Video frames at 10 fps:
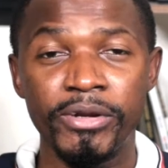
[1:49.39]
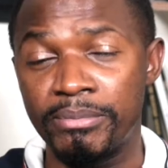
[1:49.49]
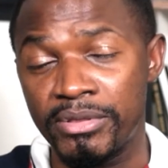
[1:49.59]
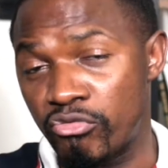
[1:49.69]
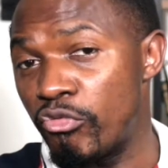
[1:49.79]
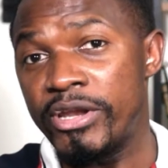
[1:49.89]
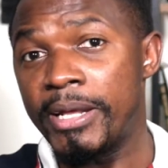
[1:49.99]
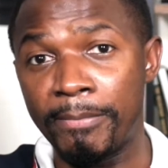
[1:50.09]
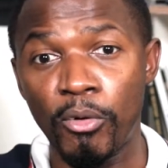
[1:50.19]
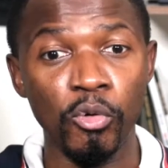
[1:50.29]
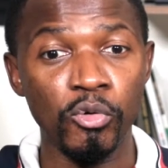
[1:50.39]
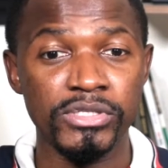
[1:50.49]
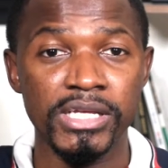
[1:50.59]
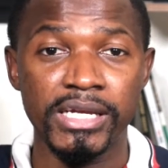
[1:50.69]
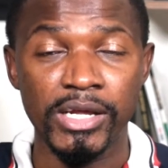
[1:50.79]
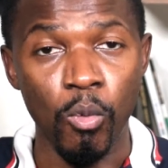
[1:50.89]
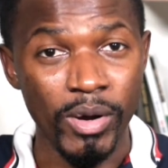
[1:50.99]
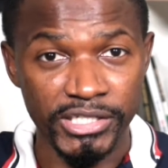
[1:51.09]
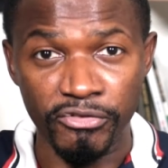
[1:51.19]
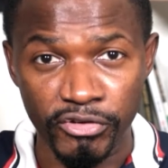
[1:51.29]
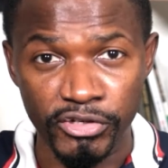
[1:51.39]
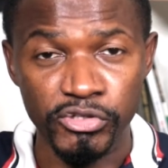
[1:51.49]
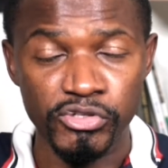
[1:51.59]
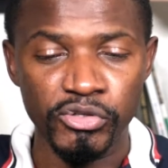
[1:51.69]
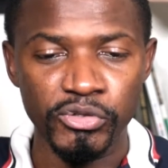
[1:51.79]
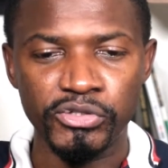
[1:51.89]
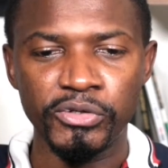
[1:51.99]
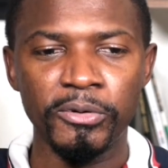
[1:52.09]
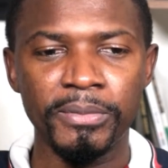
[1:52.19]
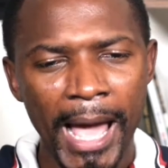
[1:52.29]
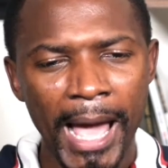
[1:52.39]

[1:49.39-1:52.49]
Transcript: through reading books and watching videos on YouTube.